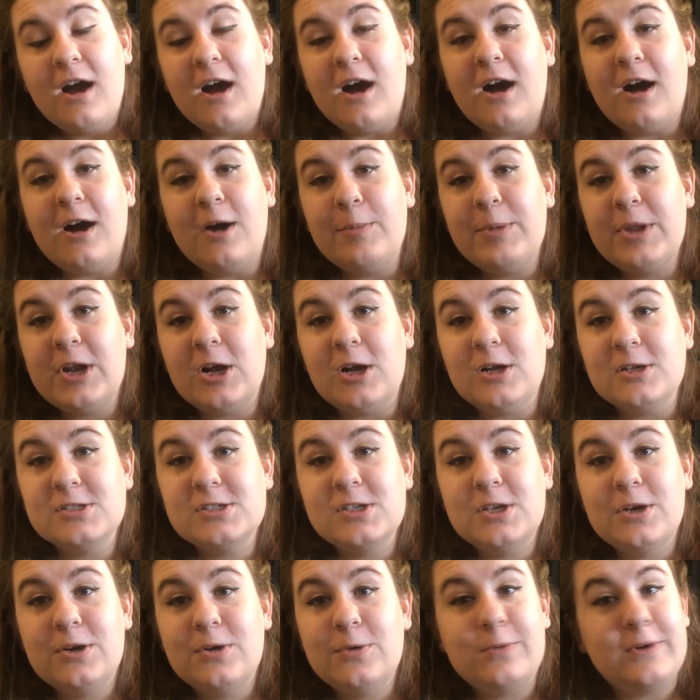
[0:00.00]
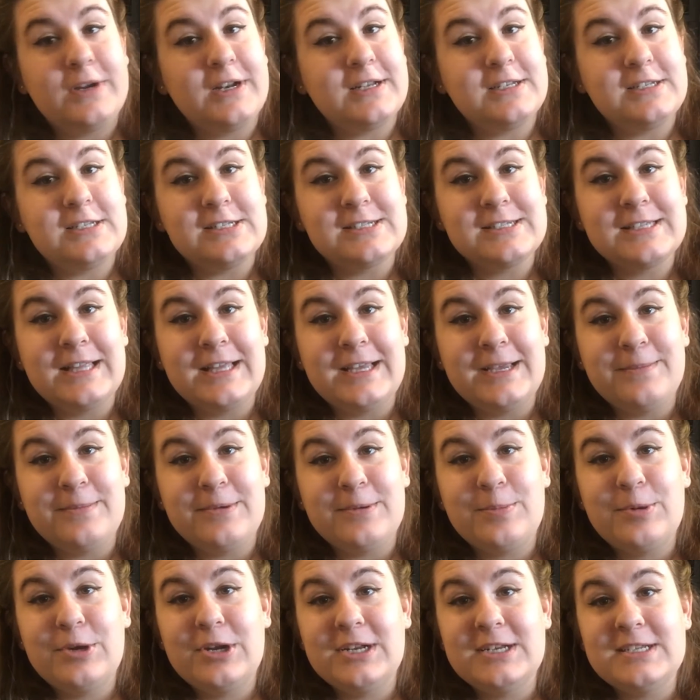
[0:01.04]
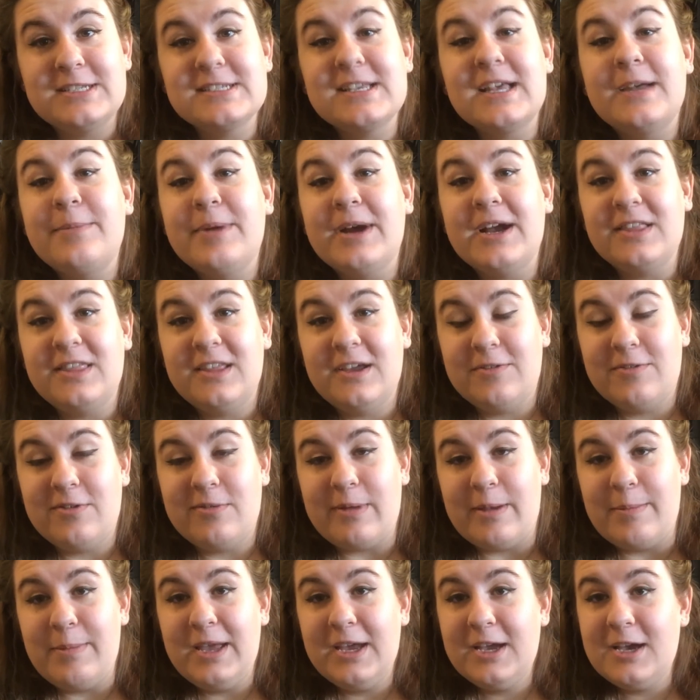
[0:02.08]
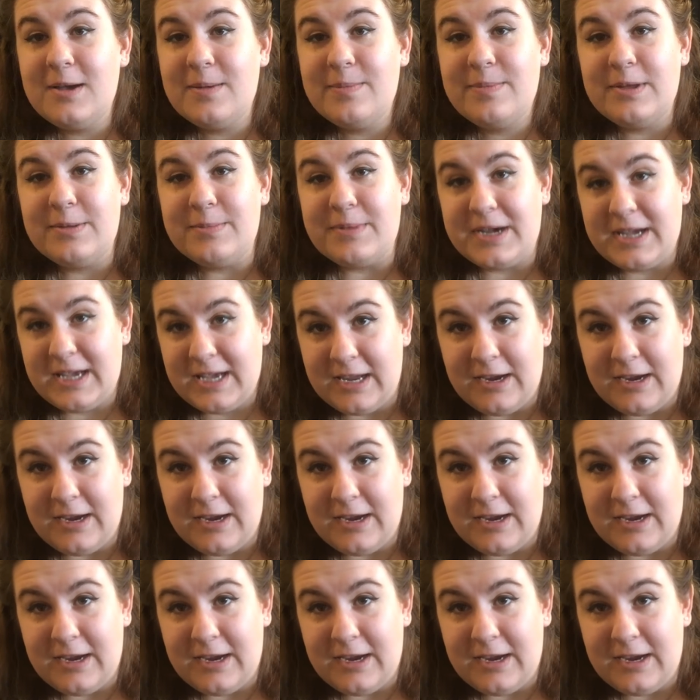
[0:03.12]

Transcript: And also want to put a disclaimer out there for my makeup and my